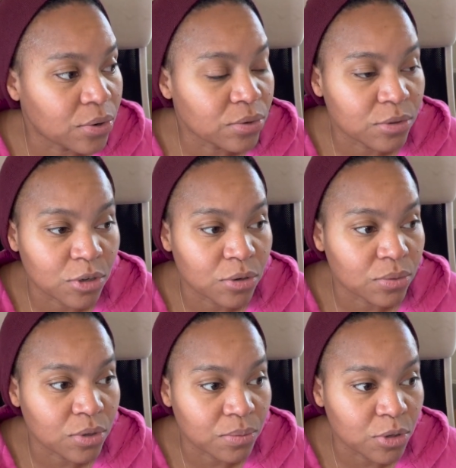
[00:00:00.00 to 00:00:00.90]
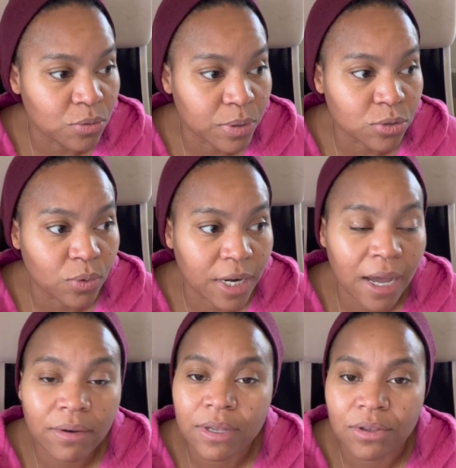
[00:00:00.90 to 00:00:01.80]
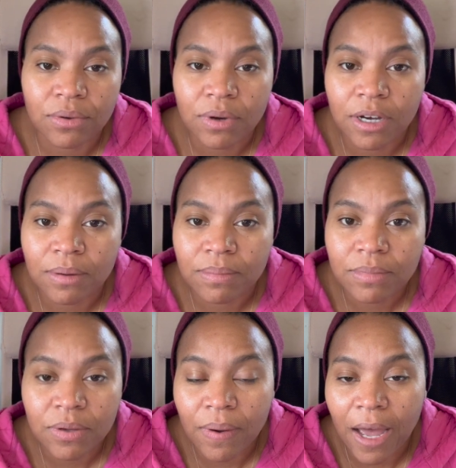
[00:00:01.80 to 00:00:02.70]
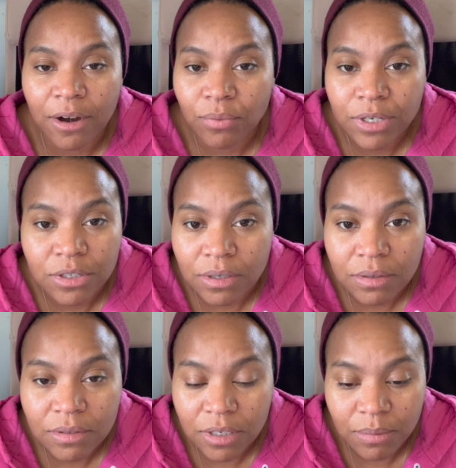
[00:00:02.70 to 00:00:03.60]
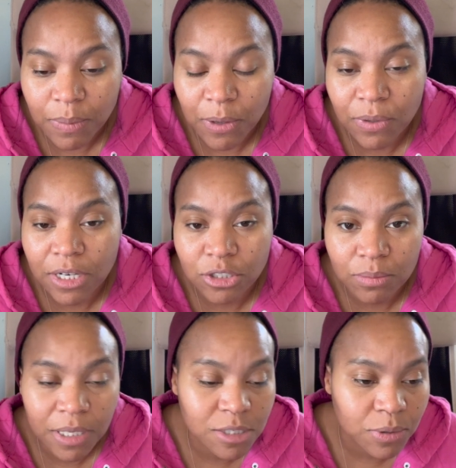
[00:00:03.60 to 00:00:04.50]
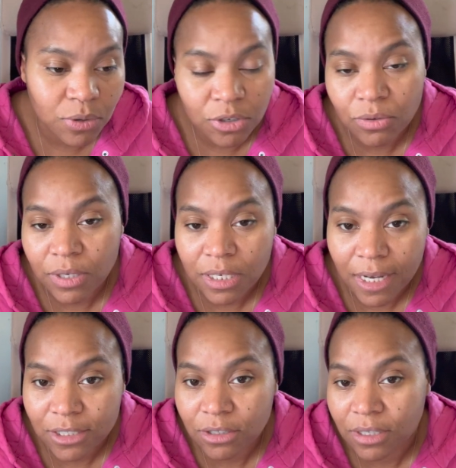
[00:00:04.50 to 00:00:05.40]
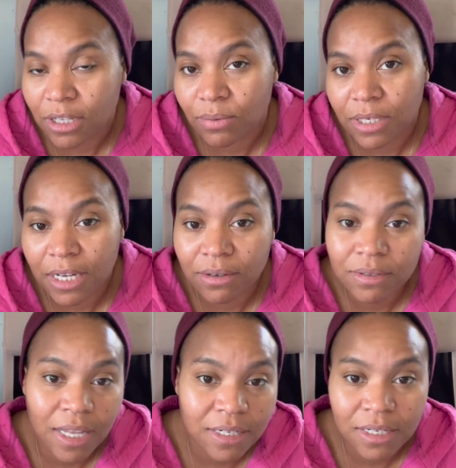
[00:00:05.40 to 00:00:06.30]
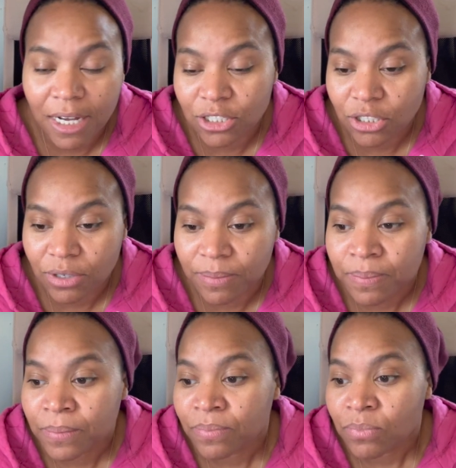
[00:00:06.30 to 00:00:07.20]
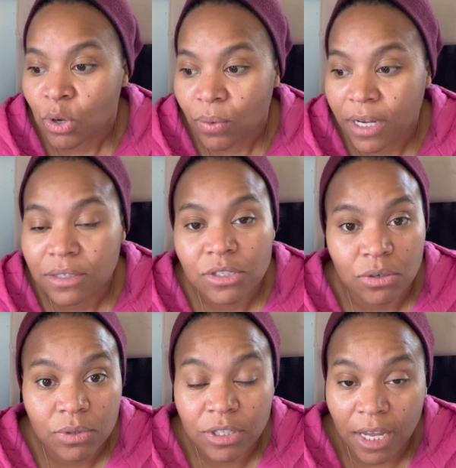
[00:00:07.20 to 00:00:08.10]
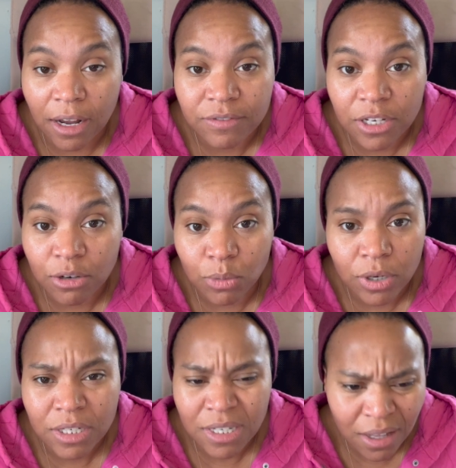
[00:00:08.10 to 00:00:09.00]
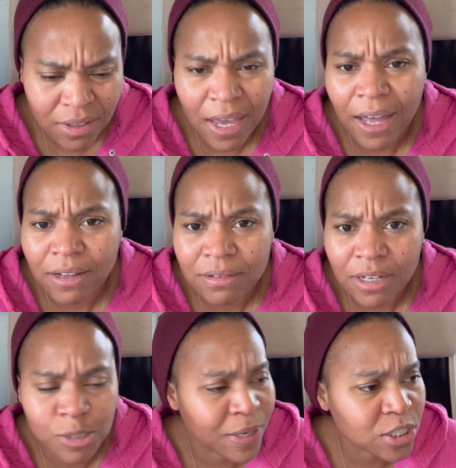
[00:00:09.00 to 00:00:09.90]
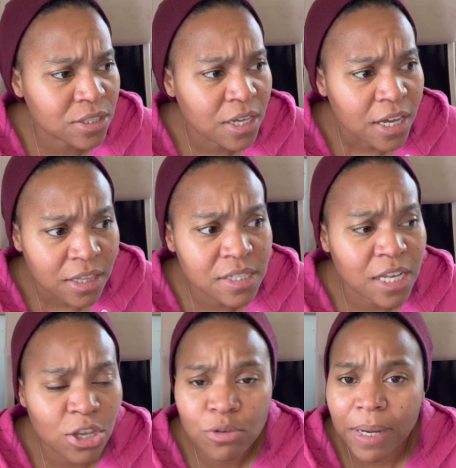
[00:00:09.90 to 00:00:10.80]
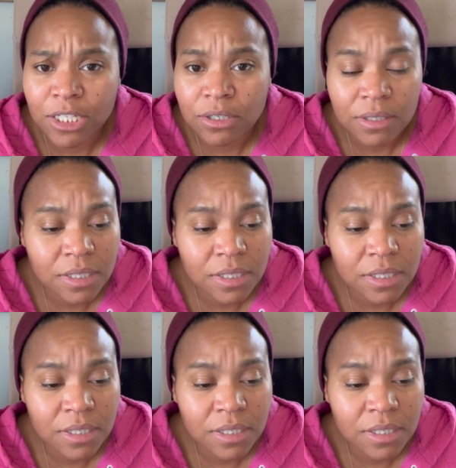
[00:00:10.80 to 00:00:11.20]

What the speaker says: you build one out and you add a renter, maybe they rent out your basement, or you do a detached unit, they rent out that detached unit, right? So could that offset your mortgage? Hell yeah. Especially, let's say you bought your